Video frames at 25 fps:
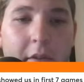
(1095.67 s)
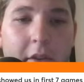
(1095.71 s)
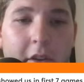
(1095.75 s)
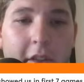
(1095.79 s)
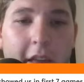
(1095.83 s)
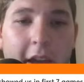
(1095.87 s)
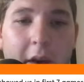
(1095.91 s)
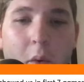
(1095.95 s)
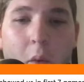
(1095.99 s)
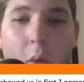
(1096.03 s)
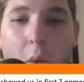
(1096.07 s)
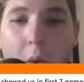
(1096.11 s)
to
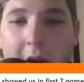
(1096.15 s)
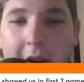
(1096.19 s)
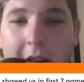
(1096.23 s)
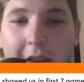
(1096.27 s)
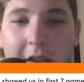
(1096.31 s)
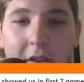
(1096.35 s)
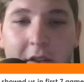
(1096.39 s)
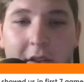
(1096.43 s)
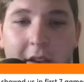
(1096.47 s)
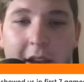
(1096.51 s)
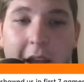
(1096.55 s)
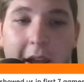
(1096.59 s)
that winning
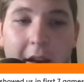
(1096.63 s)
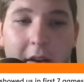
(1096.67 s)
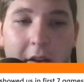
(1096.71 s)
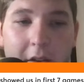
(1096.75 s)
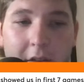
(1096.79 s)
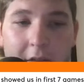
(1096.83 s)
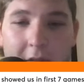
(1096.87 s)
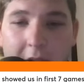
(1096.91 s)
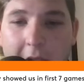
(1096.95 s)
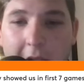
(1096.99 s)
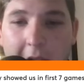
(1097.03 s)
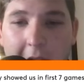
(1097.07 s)

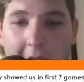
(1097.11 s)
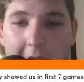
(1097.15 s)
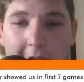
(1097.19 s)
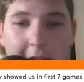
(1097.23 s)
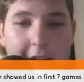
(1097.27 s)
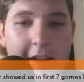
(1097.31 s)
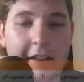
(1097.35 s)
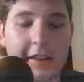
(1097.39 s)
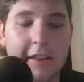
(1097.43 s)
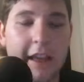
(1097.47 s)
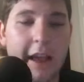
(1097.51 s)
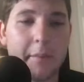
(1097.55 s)
standard, and
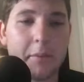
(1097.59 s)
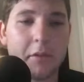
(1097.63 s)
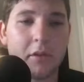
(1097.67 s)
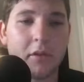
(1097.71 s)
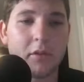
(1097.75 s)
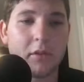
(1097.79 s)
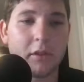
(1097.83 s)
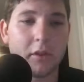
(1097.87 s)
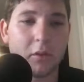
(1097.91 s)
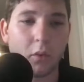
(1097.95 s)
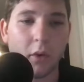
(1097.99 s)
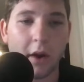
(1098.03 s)
he's
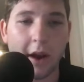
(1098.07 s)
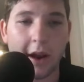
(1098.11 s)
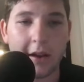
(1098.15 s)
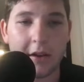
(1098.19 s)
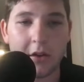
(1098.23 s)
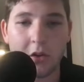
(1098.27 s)
absolutely right.